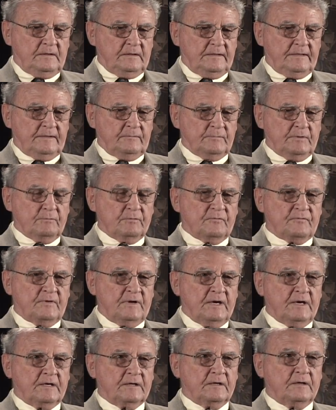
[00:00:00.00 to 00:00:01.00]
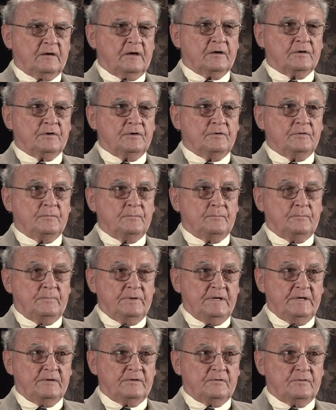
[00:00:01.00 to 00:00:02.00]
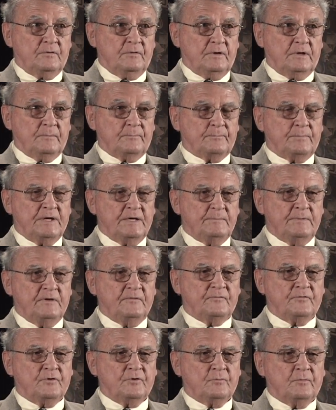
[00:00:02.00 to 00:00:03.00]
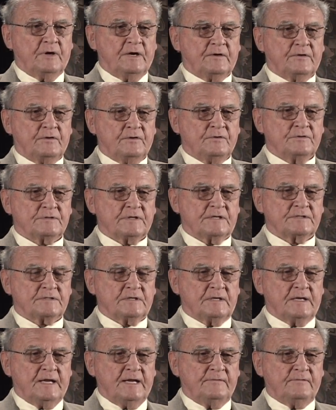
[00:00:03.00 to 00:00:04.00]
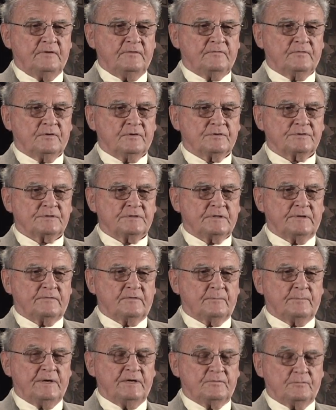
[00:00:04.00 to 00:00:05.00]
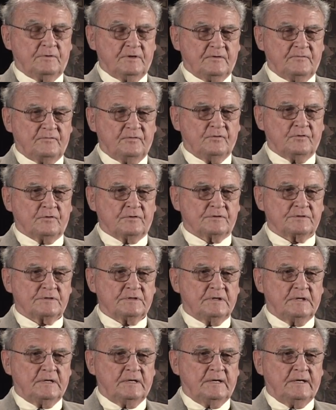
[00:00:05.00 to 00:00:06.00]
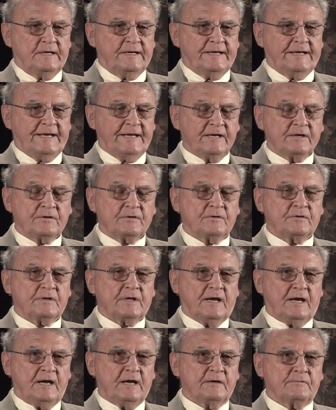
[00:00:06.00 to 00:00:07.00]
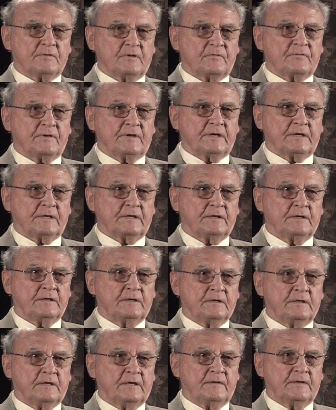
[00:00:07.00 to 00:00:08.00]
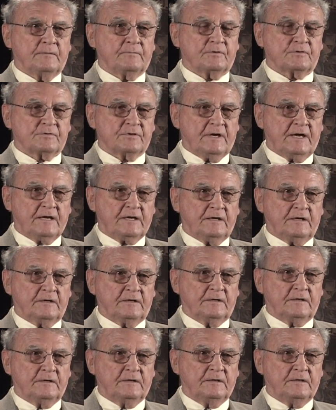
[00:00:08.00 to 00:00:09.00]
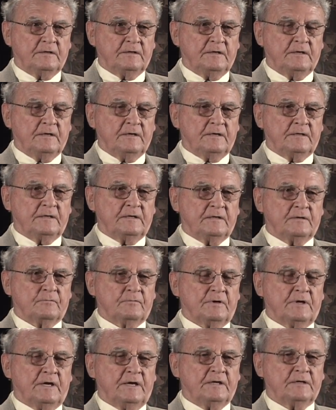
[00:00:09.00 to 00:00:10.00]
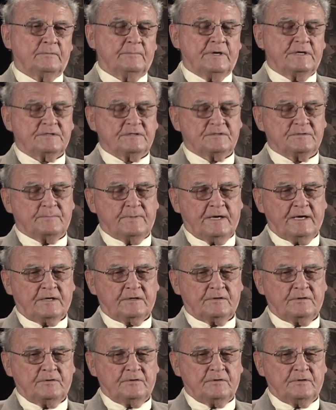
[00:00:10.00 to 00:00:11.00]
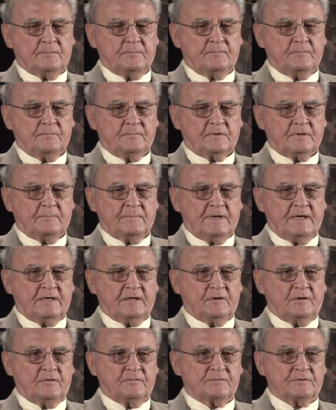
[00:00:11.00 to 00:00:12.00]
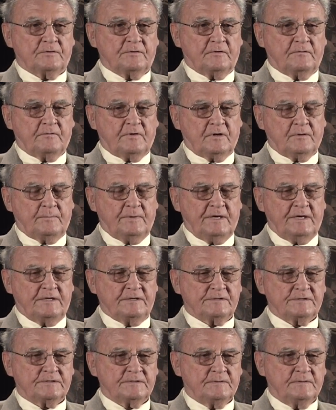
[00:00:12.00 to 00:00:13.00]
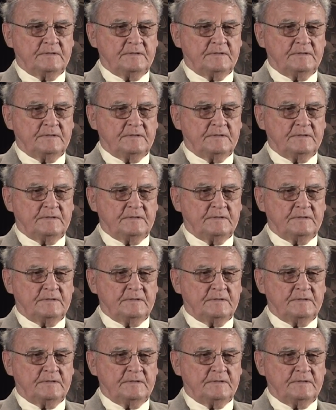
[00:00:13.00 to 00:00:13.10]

And we were flying our new B, uh, PB 4Y2s, that's the Navy version of the B 24s, into the eye of the thing, and they were tracking it. Then they were laying the message back to the commanding officer of our base.